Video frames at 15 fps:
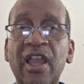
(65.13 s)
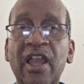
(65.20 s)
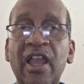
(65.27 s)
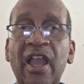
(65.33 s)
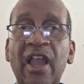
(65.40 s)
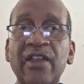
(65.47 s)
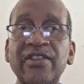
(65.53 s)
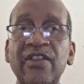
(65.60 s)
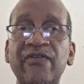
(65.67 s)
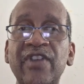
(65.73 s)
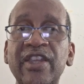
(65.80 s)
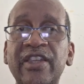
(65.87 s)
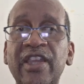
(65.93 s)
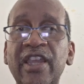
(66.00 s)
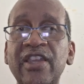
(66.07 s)
how your
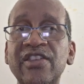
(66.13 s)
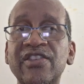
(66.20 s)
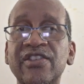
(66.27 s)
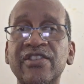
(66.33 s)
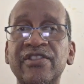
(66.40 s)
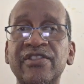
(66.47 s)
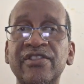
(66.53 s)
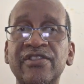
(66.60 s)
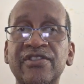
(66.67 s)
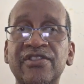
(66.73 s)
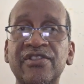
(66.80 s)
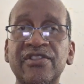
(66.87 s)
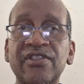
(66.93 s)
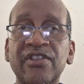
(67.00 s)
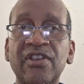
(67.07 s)

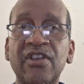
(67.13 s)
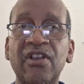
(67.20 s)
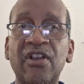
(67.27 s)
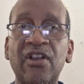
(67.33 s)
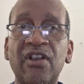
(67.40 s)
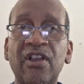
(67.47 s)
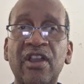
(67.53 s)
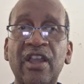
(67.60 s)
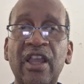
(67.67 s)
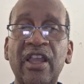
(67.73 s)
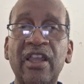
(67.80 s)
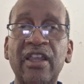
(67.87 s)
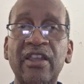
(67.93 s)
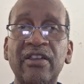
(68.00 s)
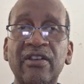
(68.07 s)
vacations,
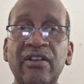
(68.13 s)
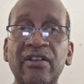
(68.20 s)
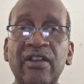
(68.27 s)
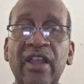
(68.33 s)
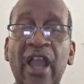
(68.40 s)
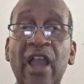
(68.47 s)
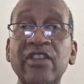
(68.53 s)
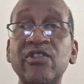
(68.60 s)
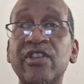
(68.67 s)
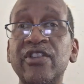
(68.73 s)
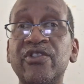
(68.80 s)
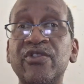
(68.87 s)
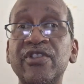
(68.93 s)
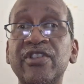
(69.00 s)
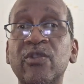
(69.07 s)
how you get
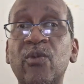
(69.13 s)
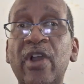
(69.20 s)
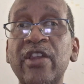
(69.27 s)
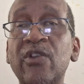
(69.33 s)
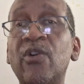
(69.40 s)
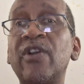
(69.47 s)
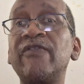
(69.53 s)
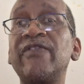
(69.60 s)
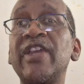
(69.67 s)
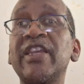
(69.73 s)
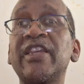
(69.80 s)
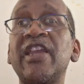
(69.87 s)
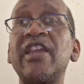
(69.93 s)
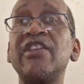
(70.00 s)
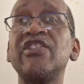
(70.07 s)
treated while you're on
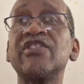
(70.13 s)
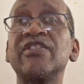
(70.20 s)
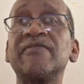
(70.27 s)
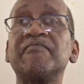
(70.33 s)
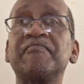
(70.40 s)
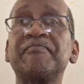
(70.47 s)
vacation.